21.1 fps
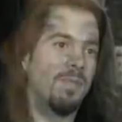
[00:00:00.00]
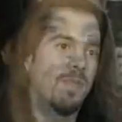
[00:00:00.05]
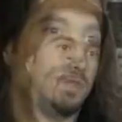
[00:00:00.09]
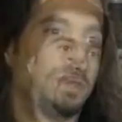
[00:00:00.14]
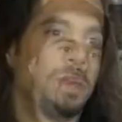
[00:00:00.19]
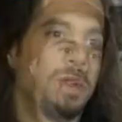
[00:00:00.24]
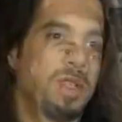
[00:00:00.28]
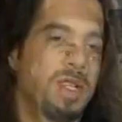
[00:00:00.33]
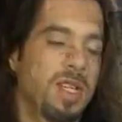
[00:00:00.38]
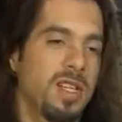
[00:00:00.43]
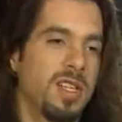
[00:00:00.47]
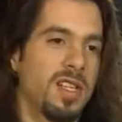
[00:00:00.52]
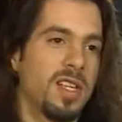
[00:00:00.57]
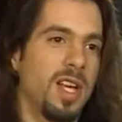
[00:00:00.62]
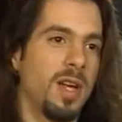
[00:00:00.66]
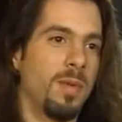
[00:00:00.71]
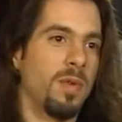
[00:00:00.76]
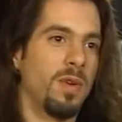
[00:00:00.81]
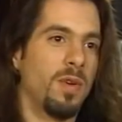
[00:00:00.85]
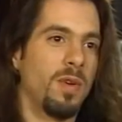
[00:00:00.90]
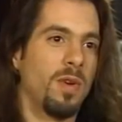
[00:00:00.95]
We set the
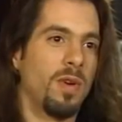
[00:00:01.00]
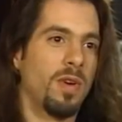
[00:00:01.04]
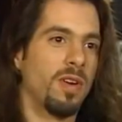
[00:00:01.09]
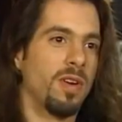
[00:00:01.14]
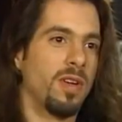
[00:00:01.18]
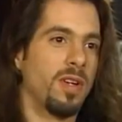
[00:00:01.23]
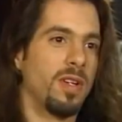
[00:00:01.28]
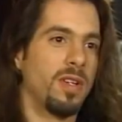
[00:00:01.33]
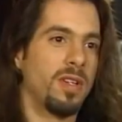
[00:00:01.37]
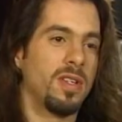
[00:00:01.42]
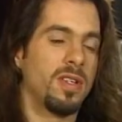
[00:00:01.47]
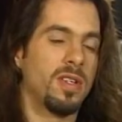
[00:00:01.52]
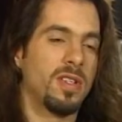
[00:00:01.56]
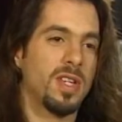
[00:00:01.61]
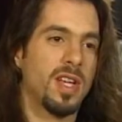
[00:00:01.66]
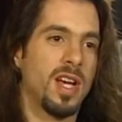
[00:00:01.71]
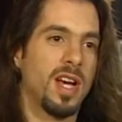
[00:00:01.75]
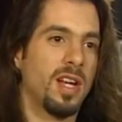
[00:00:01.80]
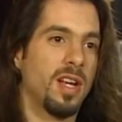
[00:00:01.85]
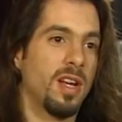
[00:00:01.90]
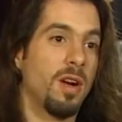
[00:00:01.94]
tape recorder and just
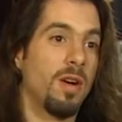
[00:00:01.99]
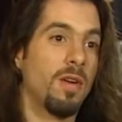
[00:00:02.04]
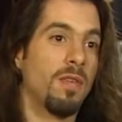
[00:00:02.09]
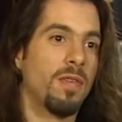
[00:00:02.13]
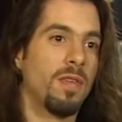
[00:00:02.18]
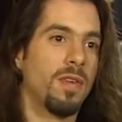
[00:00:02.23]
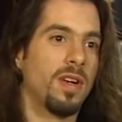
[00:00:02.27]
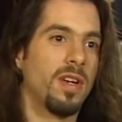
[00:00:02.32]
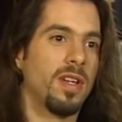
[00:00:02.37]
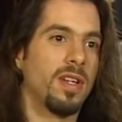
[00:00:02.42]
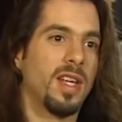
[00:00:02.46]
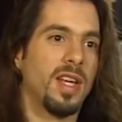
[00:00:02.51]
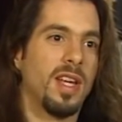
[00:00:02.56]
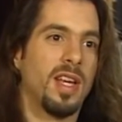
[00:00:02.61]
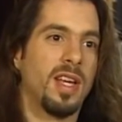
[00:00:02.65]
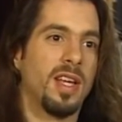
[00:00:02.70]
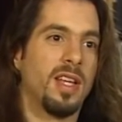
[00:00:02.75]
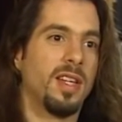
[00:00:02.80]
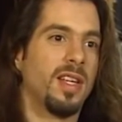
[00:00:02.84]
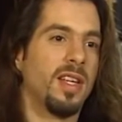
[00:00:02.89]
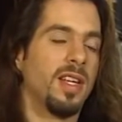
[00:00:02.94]
kind of go for it,
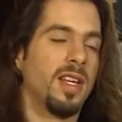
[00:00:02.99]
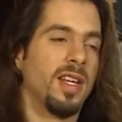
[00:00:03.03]
and